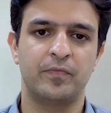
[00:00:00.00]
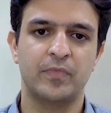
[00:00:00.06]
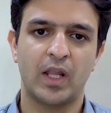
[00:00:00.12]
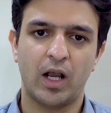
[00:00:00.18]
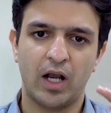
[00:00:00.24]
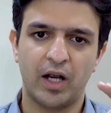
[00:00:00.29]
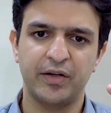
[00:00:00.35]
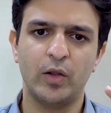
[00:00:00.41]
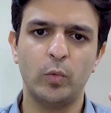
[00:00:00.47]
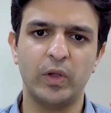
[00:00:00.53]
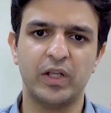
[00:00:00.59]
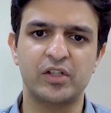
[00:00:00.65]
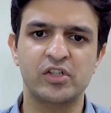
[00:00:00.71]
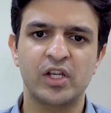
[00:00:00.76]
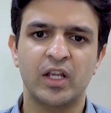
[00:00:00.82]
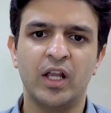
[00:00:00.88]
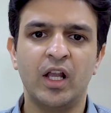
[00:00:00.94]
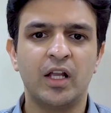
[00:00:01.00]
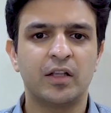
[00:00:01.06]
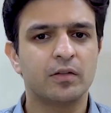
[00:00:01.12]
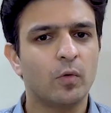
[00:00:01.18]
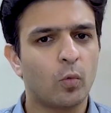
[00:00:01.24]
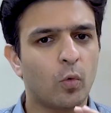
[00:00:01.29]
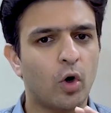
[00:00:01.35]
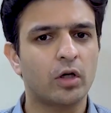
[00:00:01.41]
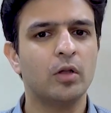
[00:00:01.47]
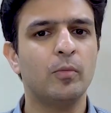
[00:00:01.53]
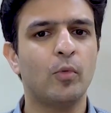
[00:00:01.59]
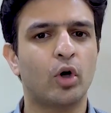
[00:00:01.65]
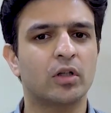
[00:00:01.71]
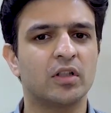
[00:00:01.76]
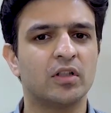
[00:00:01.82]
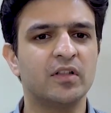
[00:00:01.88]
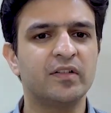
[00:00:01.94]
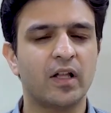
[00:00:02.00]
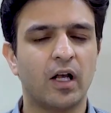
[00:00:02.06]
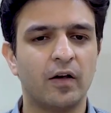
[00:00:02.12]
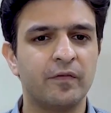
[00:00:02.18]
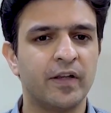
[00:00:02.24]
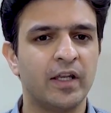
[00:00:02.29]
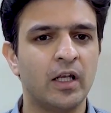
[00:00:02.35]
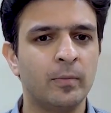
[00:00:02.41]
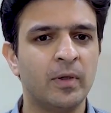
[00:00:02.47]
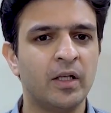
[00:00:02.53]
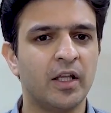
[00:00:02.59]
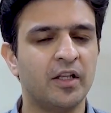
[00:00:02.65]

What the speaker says: under which the water bottles available in